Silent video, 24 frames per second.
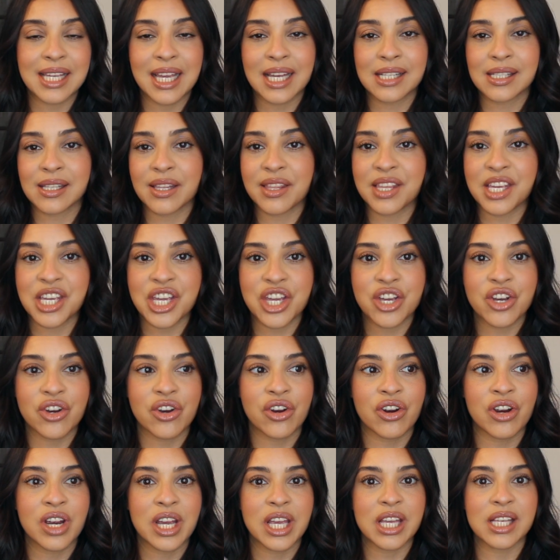the end of the
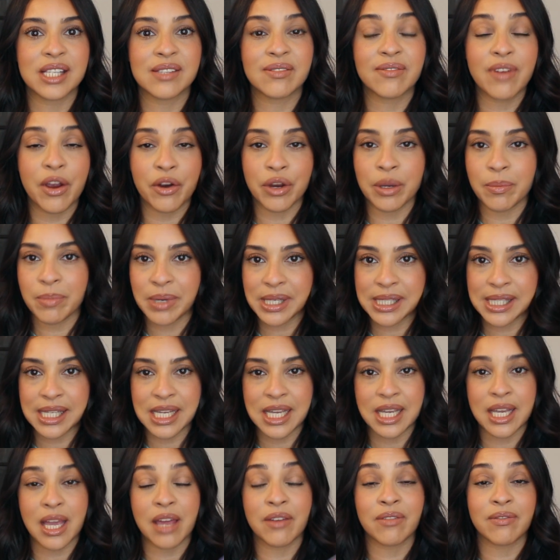year is very
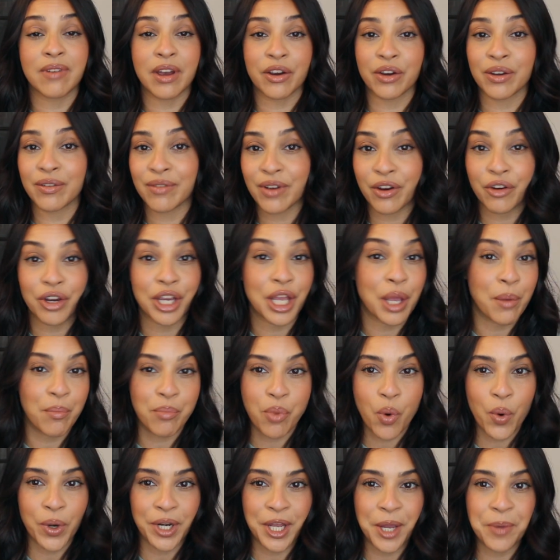busy and very, very
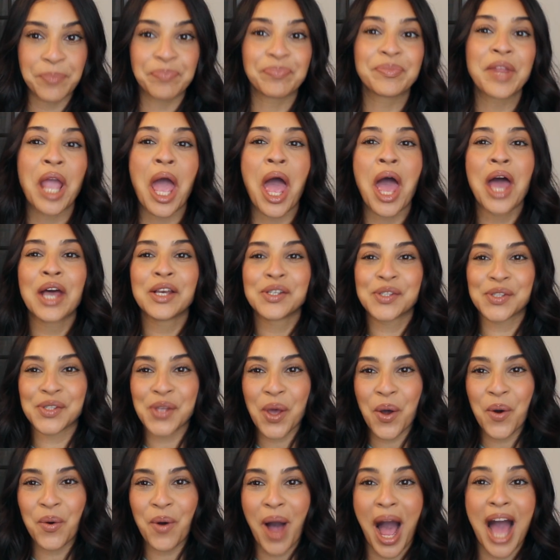important.
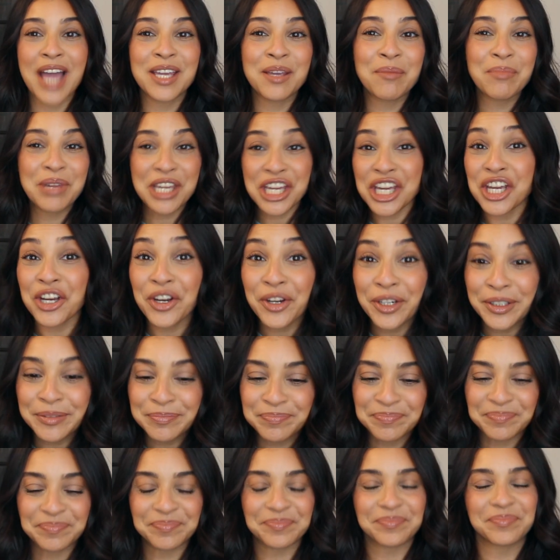So I am here